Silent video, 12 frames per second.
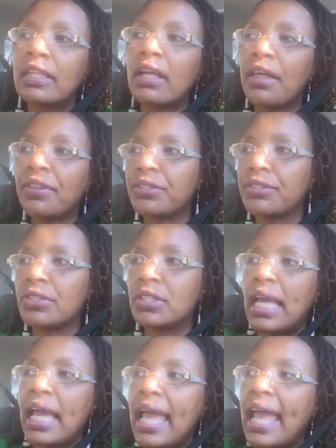than
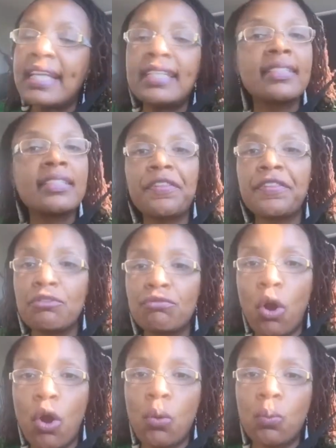others. And there's
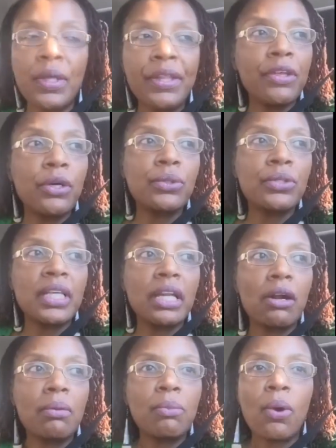nothing wrong with those
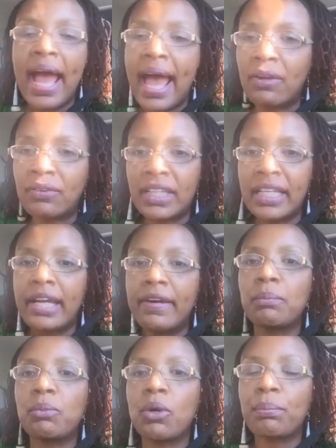that are more out
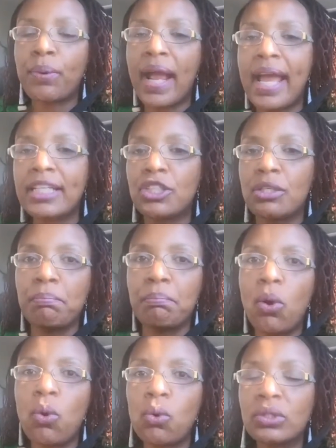there, more brash
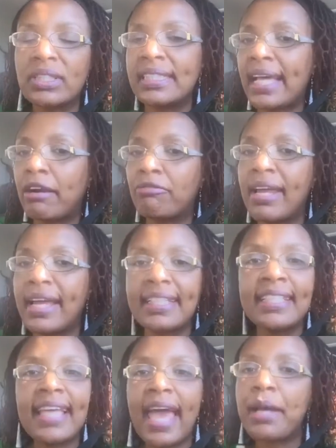and bold and
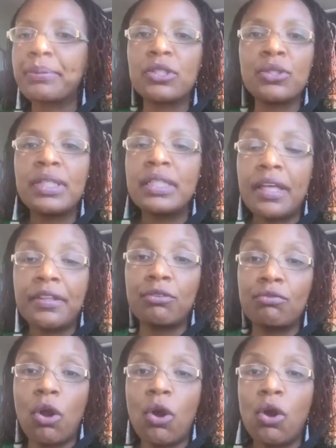direct. It's absolutely
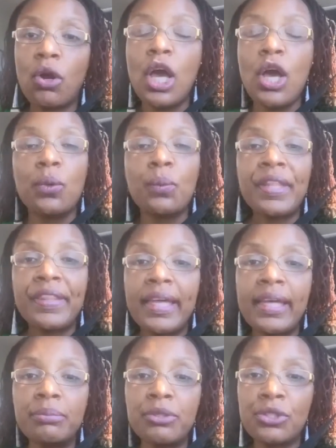nothing wrong with
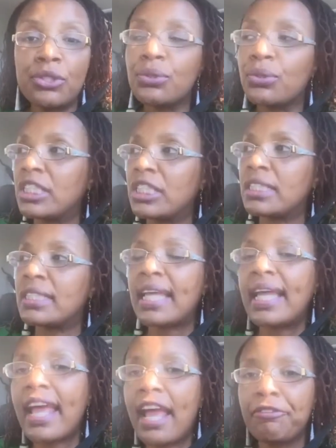them too. It's just
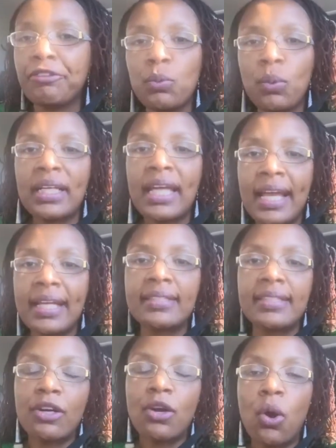that everyone
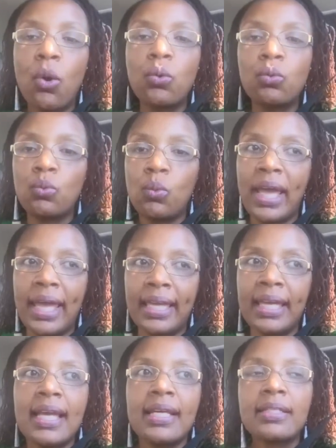has their own
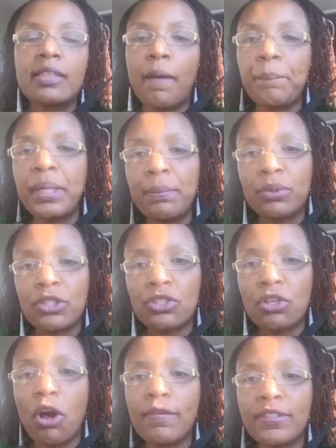way. Some people are
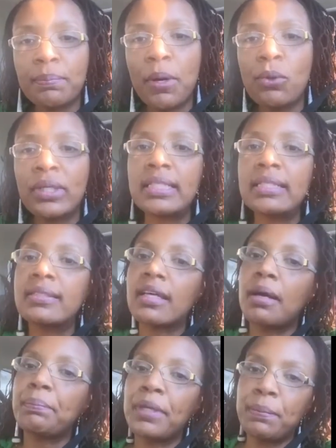soft spoken,
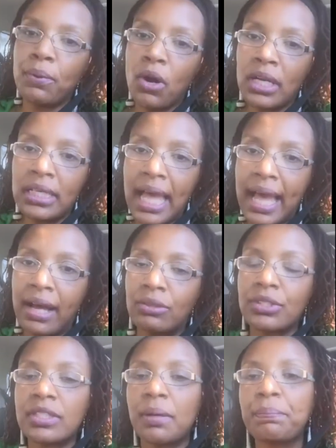some people are
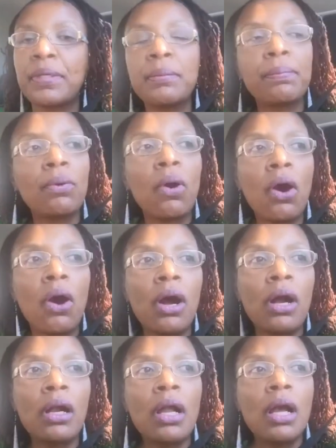loud, some people
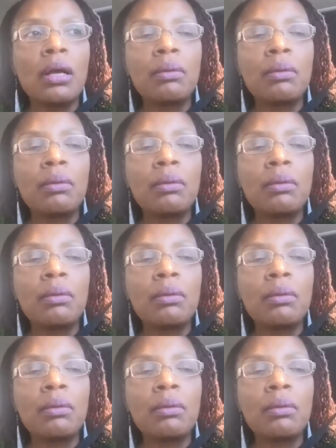are